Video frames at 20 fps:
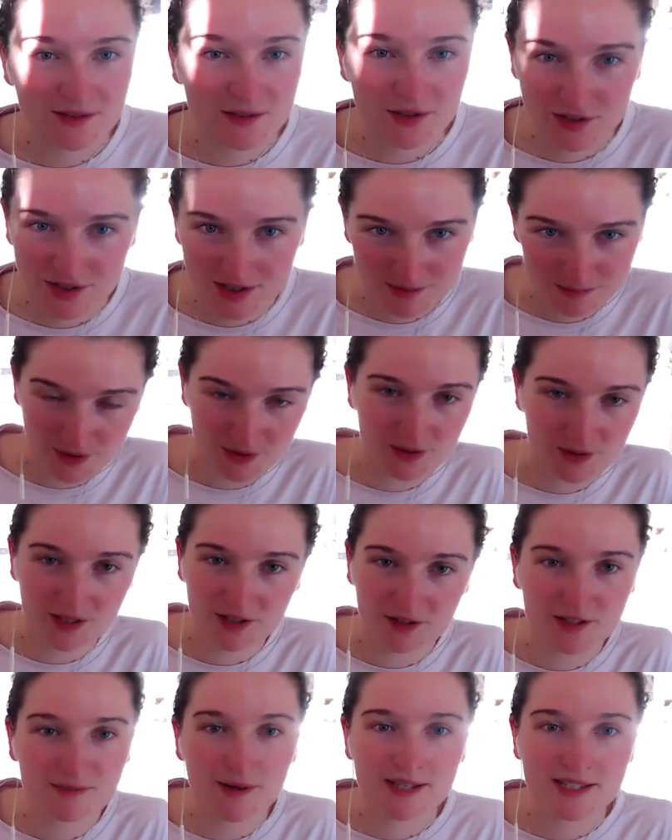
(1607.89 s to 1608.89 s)
just purely
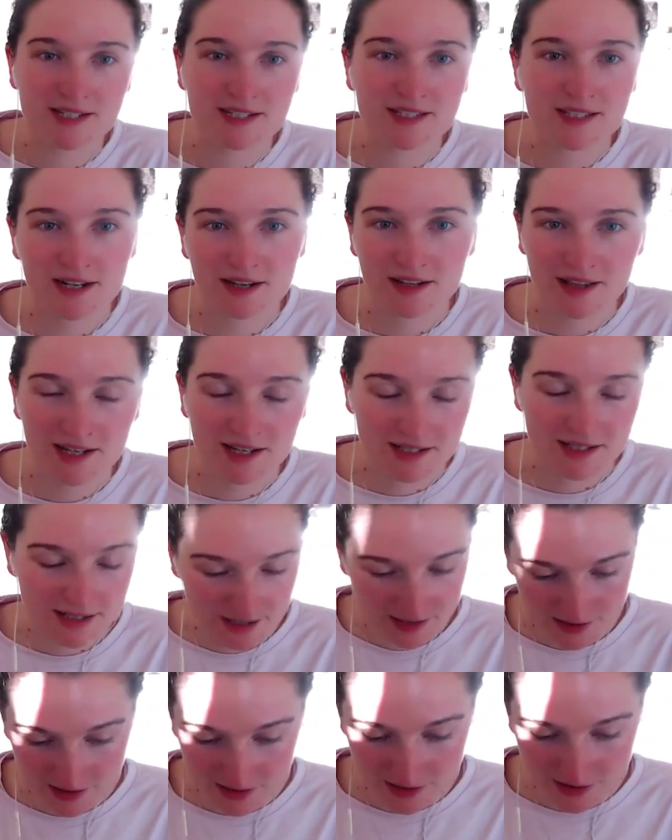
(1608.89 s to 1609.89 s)
cosmetic side of things,
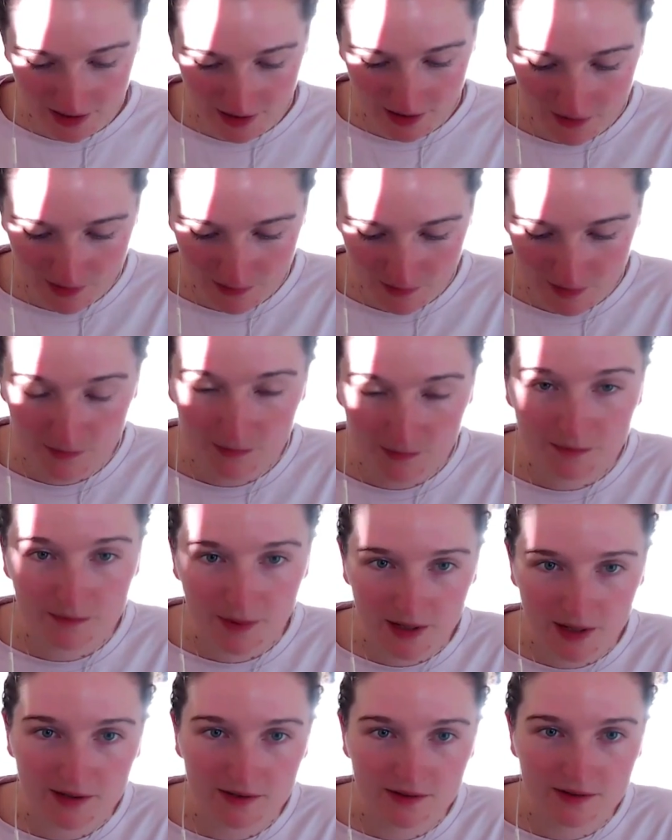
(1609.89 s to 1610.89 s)
and give them a
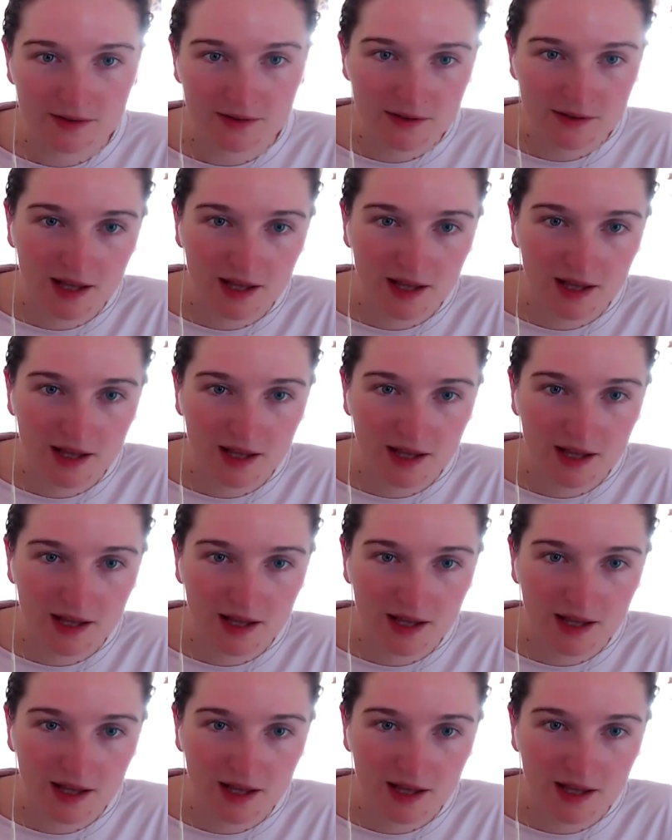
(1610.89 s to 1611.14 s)
better